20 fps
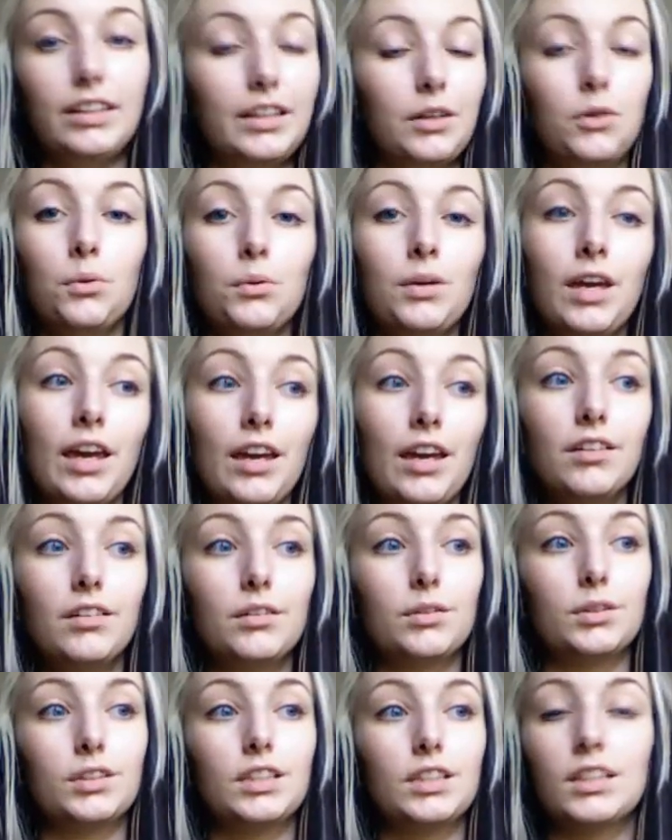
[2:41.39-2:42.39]
Who
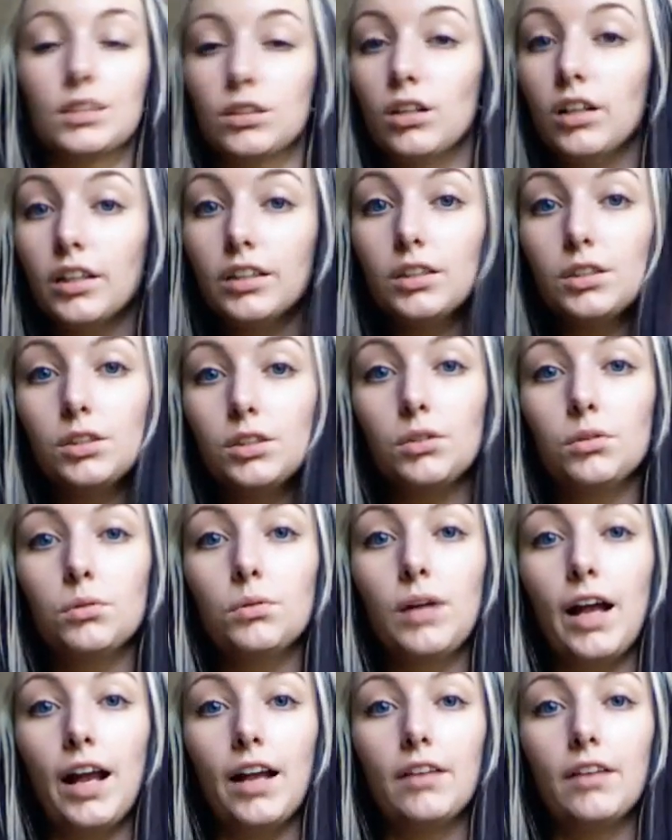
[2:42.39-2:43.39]
cares? As long as
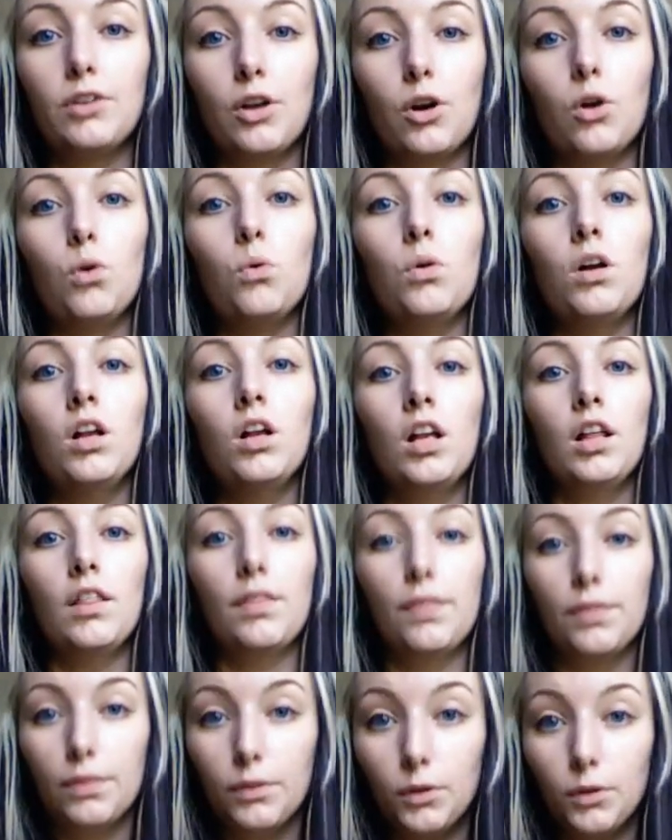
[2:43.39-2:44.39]
you know
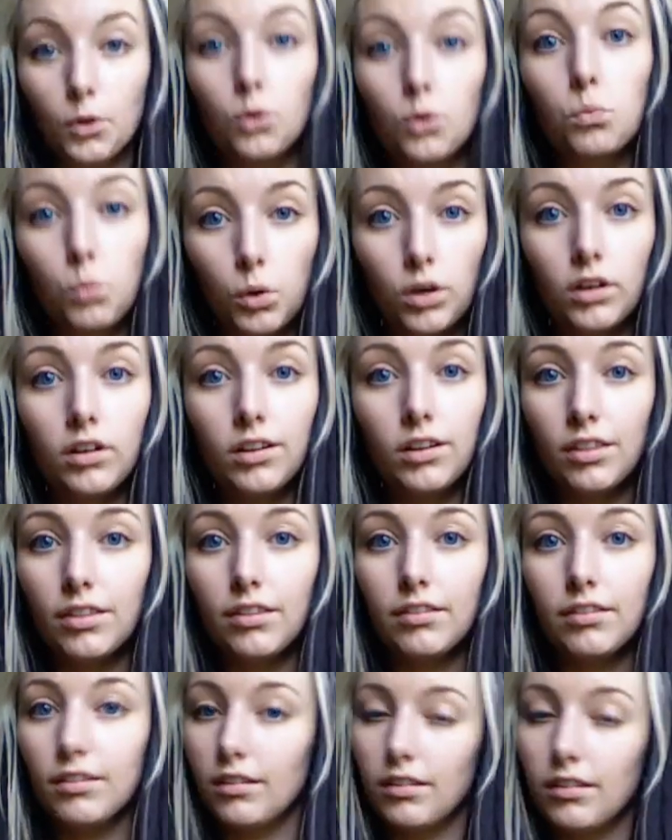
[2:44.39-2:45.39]
your worth,